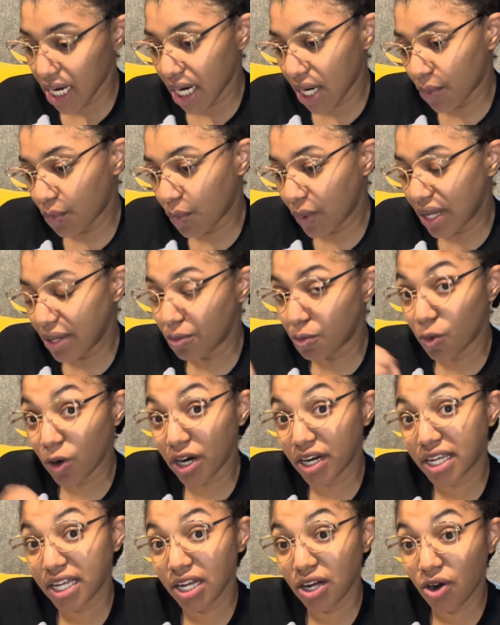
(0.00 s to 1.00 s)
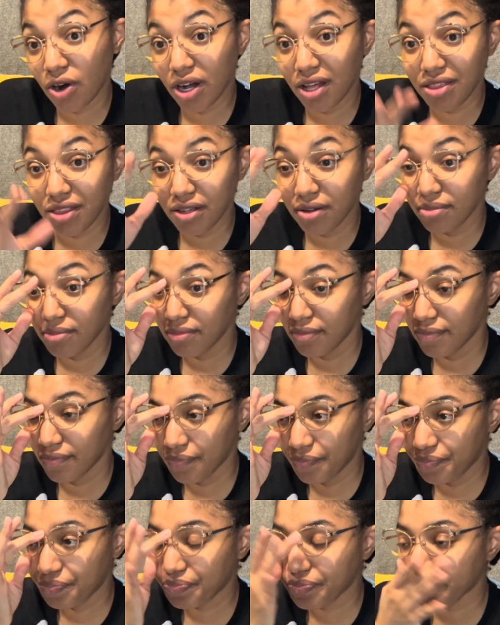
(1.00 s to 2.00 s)
when working on them,
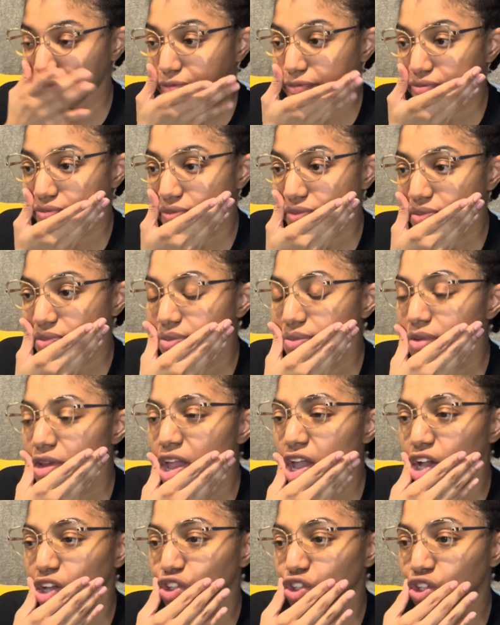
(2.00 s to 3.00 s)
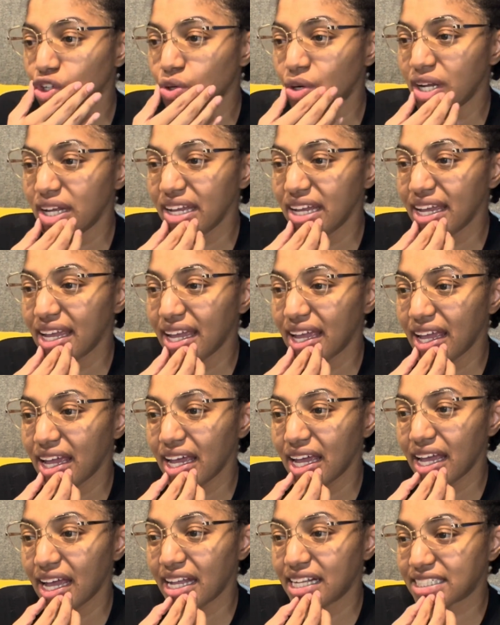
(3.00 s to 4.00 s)
do it
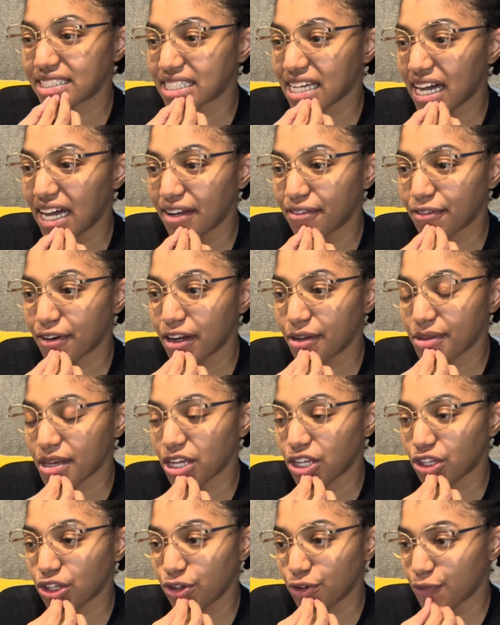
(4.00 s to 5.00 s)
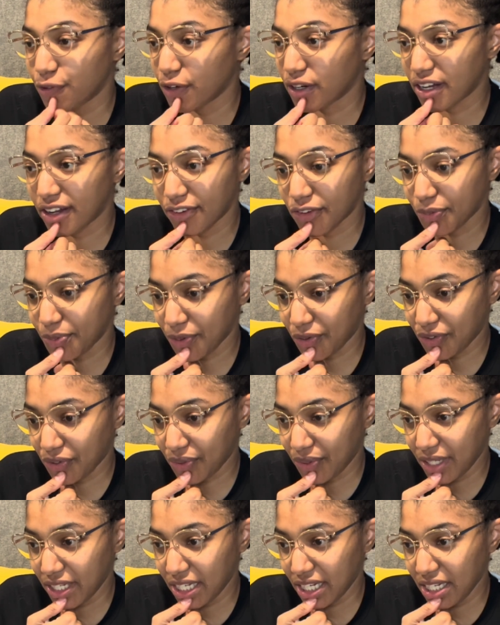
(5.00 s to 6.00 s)
in a time frame that you feel comfortable
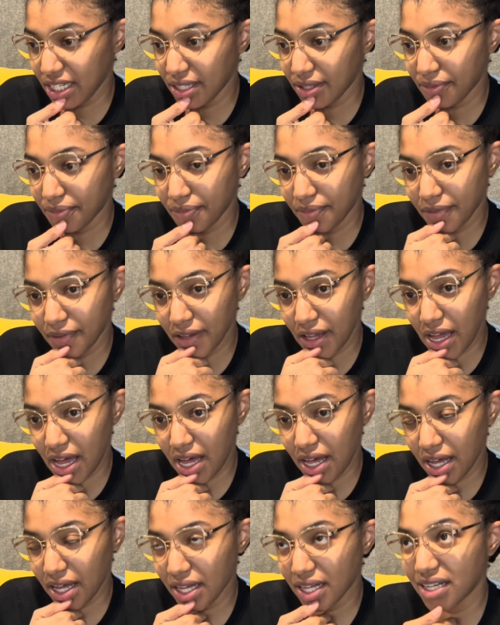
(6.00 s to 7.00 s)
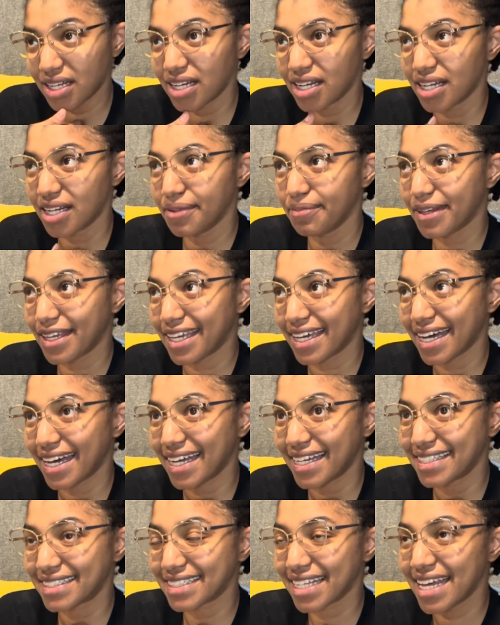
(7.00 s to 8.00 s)
doing it.
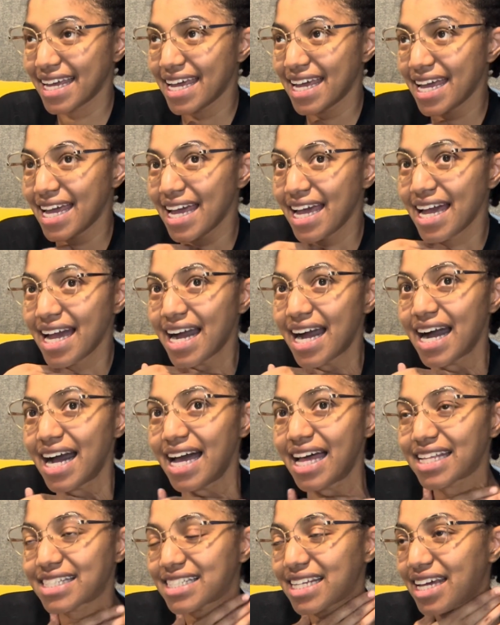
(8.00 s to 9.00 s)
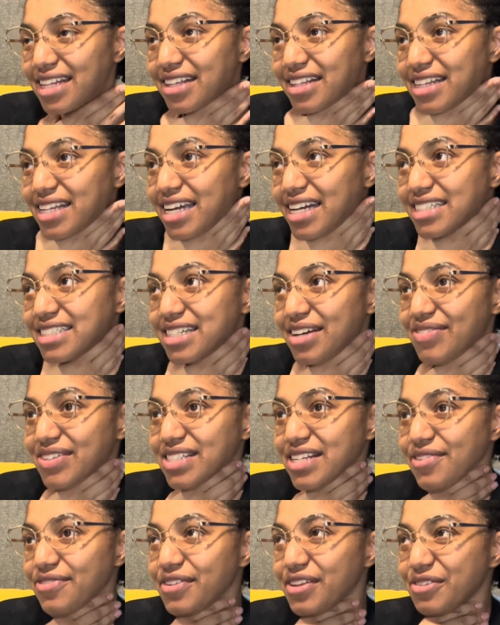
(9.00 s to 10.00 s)
Because that's the other thing I shot
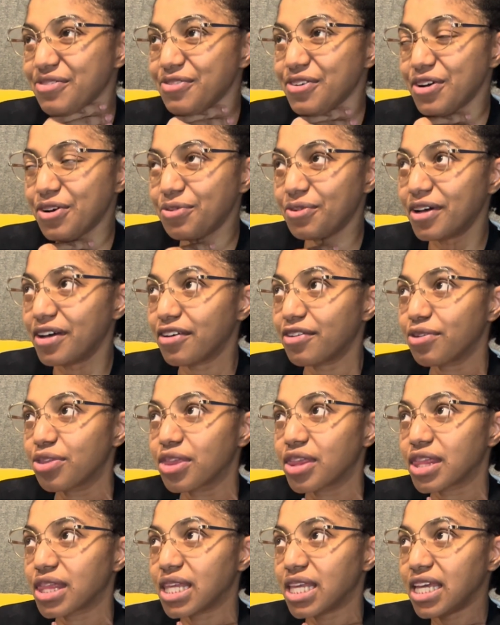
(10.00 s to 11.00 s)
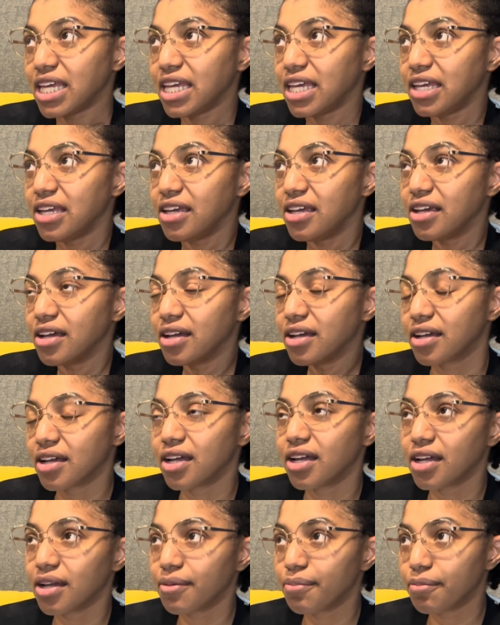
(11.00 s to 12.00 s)
myself in the foot with. The
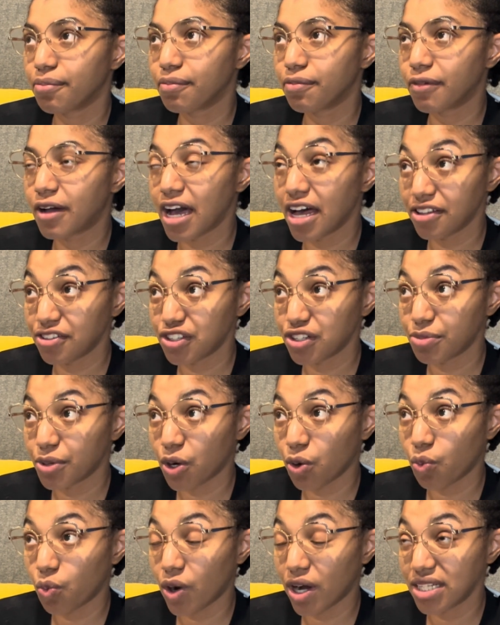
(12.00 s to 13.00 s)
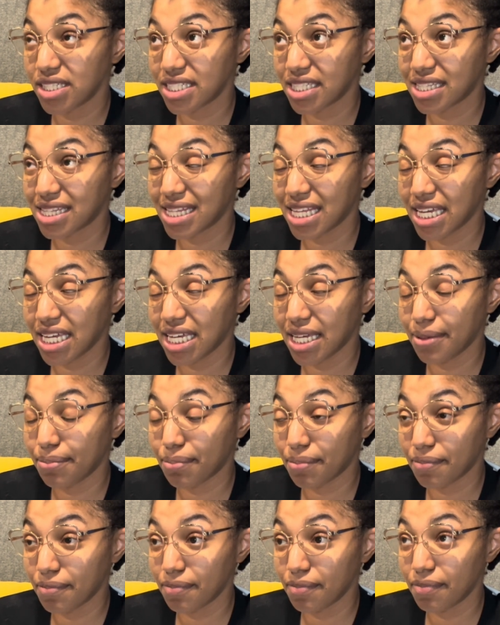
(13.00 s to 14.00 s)
customer wants the
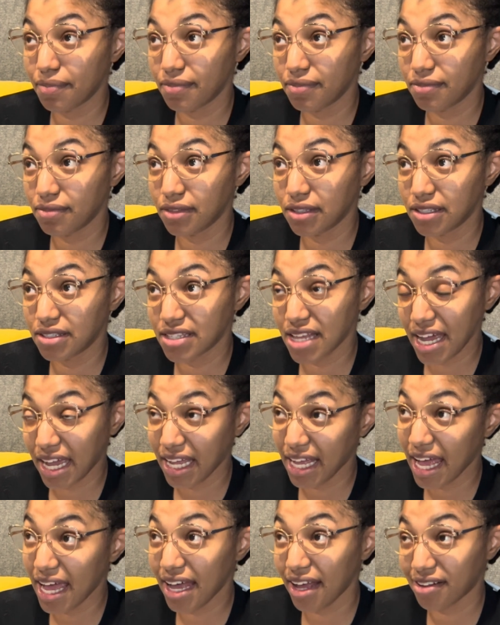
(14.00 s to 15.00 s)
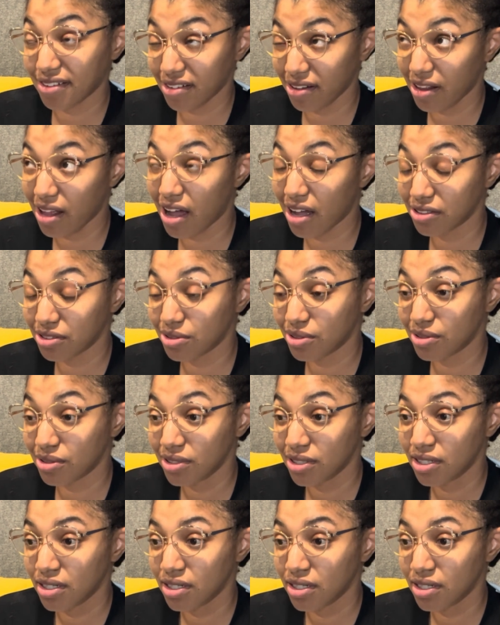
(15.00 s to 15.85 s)
second axolotl